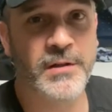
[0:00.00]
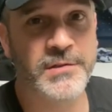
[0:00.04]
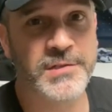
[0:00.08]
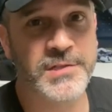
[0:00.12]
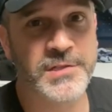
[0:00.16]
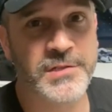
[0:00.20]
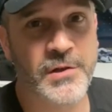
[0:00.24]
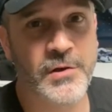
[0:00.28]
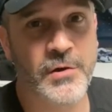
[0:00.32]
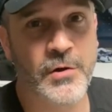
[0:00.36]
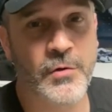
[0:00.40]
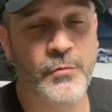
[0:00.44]

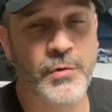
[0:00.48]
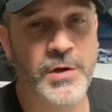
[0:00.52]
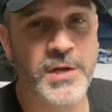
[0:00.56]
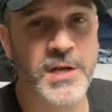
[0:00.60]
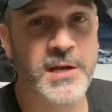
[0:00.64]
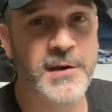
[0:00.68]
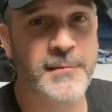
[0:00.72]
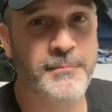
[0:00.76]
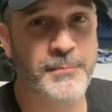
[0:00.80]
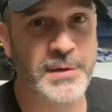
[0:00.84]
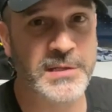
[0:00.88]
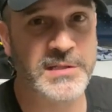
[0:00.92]
so we
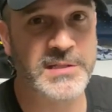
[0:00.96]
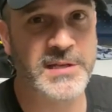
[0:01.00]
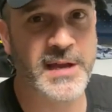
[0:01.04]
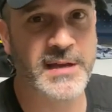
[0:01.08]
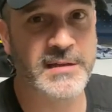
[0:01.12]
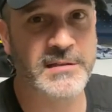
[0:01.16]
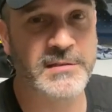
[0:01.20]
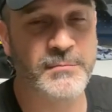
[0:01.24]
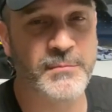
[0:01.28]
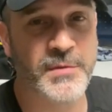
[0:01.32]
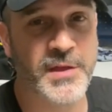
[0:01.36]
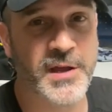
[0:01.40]
got to
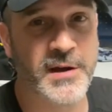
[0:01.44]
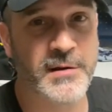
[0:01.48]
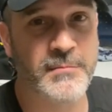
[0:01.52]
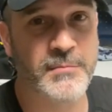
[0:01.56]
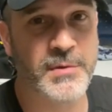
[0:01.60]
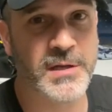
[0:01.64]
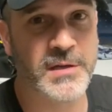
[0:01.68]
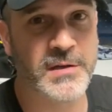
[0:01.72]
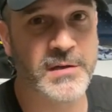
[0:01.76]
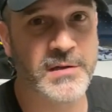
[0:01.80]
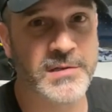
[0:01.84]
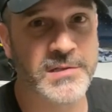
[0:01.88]
protect him there
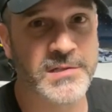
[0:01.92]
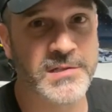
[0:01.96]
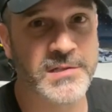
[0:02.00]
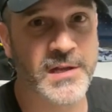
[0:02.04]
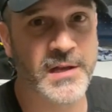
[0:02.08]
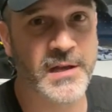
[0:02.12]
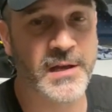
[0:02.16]
because